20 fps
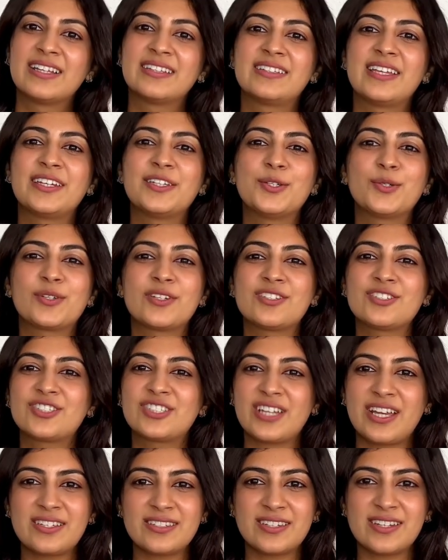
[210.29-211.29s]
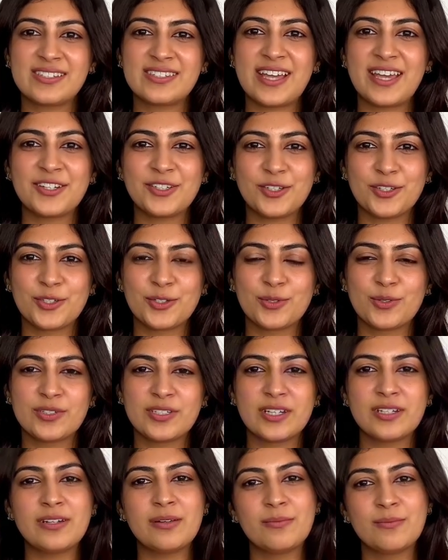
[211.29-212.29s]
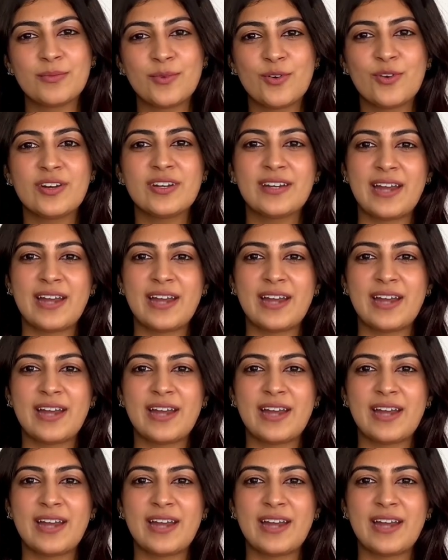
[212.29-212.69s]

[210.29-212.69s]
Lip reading: then you can just design your route in a more